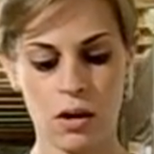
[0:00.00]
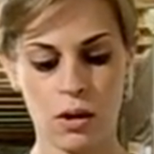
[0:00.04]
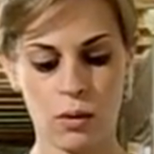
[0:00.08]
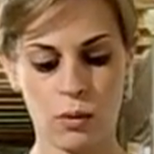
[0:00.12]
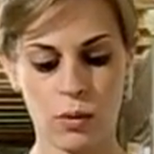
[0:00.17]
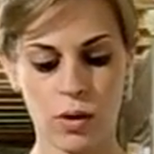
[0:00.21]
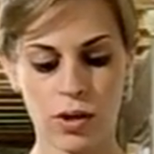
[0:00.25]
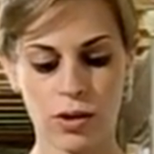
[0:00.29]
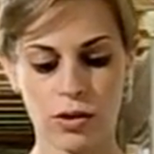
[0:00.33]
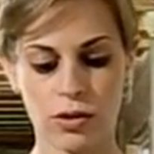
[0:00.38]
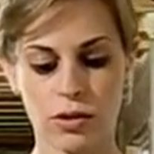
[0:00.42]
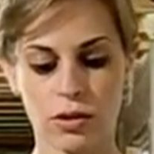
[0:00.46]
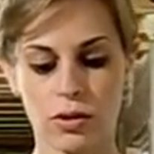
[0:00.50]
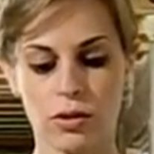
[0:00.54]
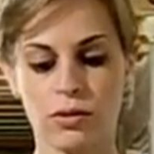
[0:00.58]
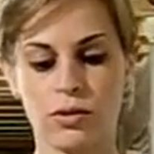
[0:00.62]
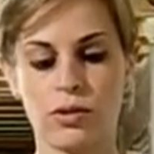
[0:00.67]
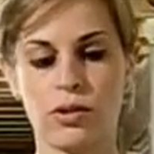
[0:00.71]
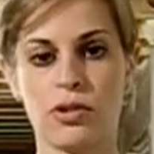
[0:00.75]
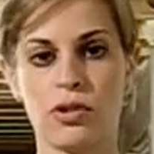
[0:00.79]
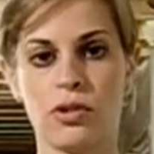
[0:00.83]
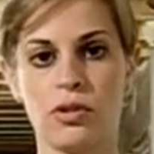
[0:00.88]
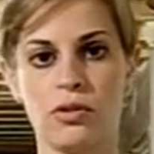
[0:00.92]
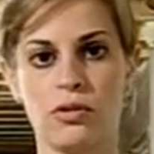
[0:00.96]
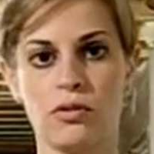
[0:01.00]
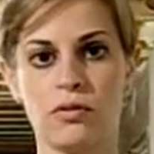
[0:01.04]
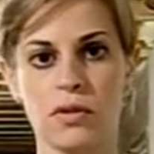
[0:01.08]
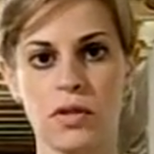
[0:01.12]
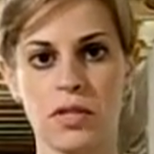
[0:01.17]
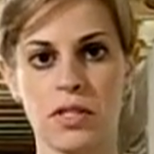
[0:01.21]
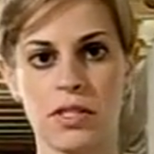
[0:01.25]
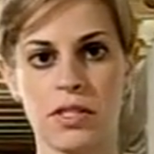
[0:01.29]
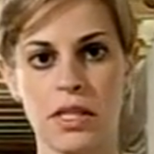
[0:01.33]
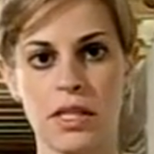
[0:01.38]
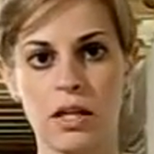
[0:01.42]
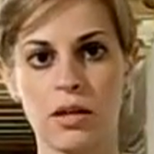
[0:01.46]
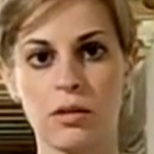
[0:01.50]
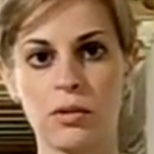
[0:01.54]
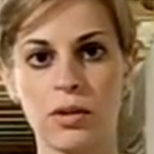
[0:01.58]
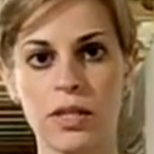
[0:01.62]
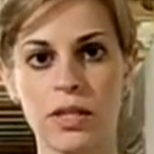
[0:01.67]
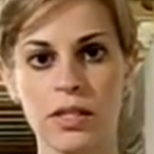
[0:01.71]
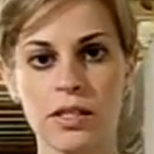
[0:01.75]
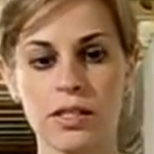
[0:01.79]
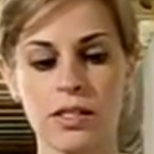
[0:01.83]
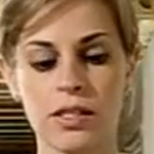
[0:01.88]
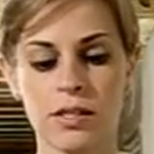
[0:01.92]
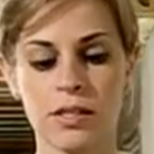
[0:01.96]
Witter's Ghost 2 Freestyle
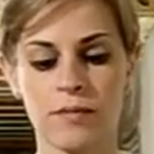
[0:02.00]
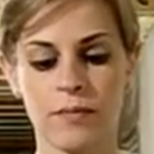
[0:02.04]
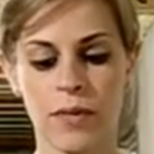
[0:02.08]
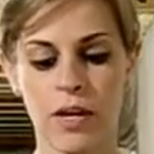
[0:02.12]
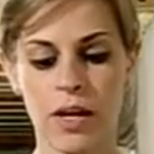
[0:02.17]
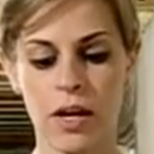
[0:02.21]
wheels.